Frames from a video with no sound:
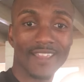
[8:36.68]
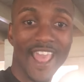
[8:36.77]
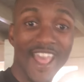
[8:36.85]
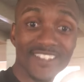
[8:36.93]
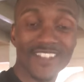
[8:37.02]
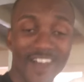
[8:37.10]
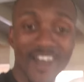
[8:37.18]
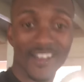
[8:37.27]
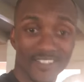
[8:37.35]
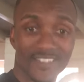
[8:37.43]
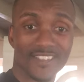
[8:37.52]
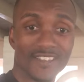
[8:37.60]
As
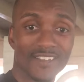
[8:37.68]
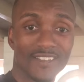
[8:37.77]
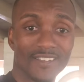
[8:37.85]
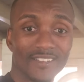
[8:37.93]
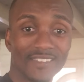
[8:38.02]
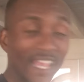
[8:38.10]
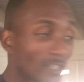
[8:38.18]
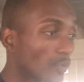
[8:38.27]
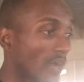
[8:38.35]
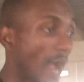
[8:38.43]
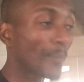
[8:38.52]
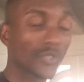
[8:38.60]
us. That's
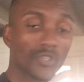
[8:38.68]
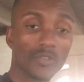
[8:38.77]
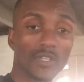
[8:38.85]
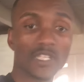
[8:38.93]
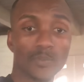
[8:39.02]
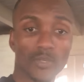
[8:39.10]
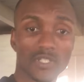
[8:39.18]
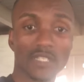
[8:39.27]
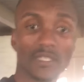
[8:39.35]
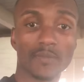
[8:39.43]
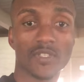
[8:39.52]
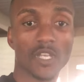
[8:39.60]
what opportunities
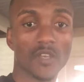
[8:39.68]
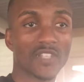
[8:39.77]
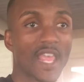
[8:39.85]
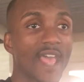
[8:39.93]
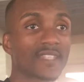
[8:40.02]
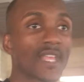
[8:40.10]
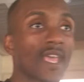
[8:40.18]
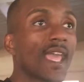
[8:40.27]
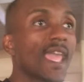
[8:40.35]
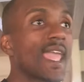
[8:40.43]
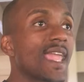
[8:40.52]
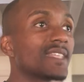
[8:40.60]
present themselves as,
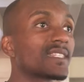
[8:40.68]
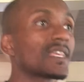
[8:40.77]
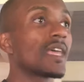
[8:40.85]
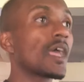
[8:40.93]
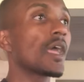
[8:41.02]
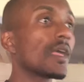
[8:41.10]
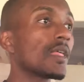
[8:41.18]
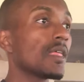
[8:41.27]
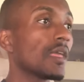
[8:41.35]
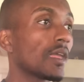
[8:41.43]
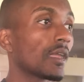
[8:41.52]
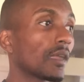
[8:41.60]
is
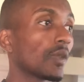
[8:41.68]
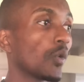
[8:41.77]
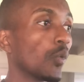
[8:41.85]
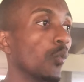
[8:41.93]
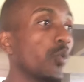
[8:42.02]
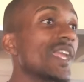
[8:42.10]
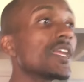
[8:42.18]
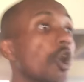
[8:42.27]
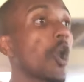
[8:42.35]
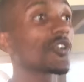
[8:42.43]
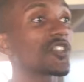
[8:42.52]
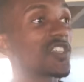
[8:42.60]
we
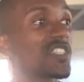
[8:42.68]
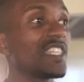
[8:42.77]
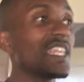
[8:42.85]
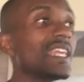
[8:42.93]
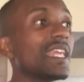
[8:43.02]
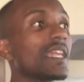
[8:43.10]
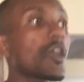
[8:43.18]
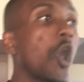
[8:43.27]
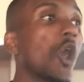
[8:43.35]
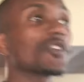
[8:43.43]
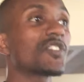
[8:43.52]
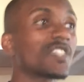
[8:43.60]
are seeing
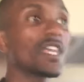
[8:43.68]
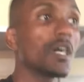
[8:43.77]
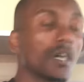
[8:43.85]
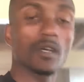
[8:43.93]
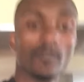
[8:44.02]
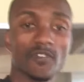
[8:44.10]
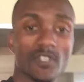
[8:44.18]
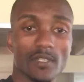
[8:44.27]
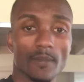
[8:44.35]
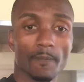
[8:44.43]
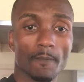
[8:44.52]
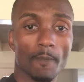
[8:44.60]

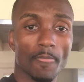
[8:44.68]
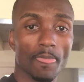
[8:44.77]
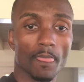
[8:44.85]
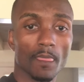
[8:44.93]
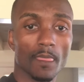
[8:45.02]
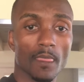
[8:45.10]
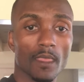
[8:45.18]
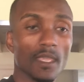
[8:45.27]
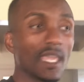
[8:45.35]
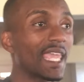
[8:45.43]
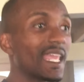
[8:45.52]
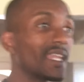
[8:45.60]
ourselves
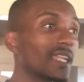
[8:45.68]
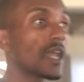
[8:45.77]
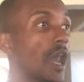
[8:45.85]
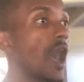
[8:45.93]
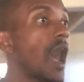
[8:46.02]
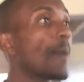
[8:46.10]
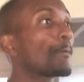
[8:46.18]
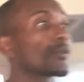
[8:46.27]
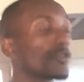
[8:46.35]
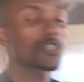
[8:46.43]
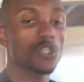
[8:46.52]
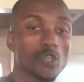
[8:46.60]
in an
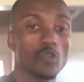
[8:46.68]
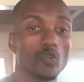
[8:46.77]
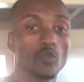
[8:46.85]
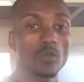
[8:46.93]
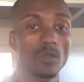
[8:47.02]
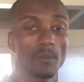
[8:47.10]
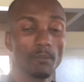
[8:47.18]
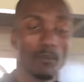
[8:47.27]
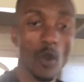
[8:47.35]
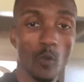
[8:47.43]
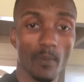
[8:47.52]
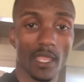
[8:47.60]
opportune
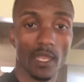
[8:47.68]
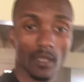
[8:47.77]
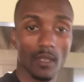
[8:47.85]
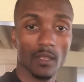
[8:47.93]
moment.